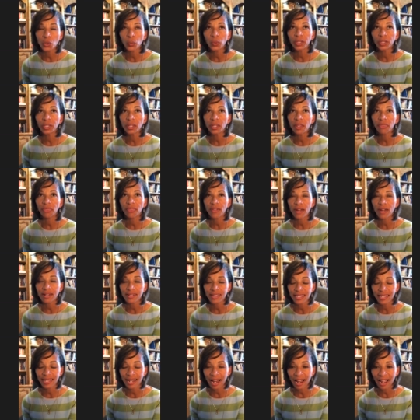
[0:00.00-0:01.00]
one of the thoughts
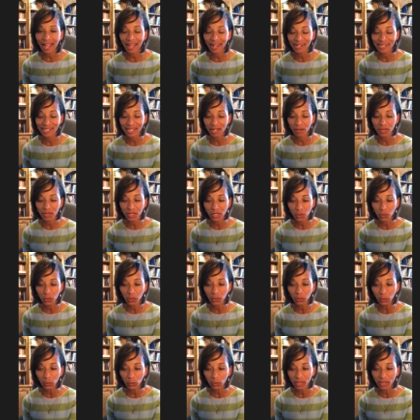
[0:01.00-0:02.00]
that i had as i was going
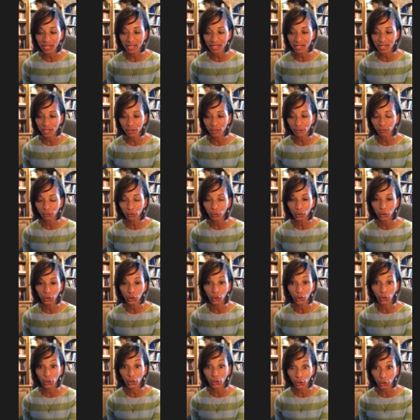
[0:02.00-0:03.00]
through this is for your
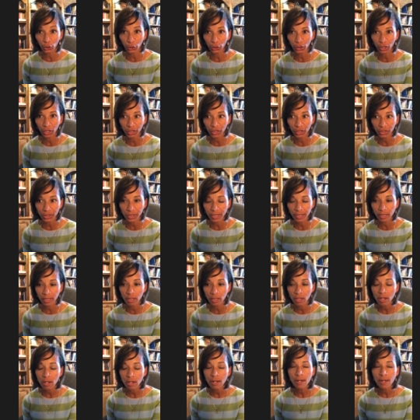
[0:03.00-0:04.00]
girls
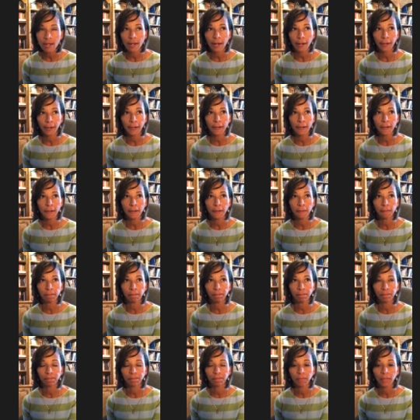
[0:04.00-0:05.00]
um,
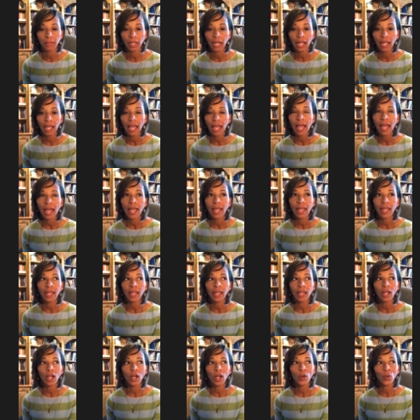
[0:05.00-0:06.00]

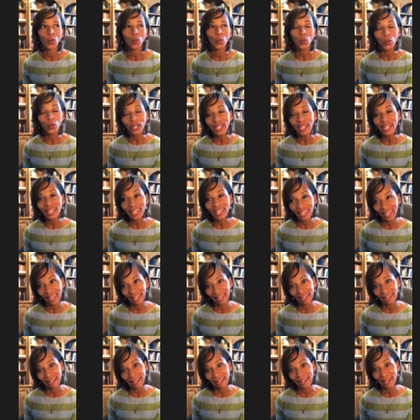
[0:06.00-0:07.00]
we
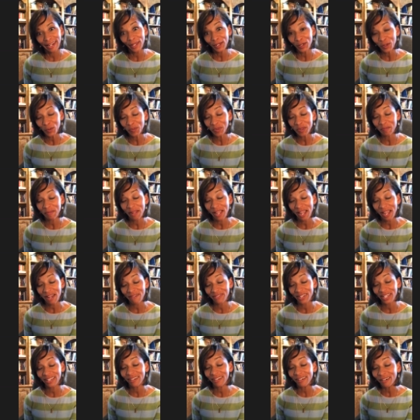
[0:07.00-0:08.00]
can help them have a
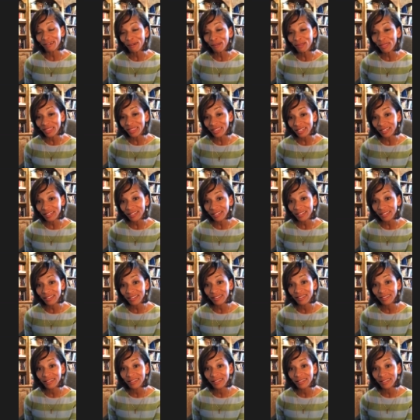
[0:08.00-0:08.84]
healthy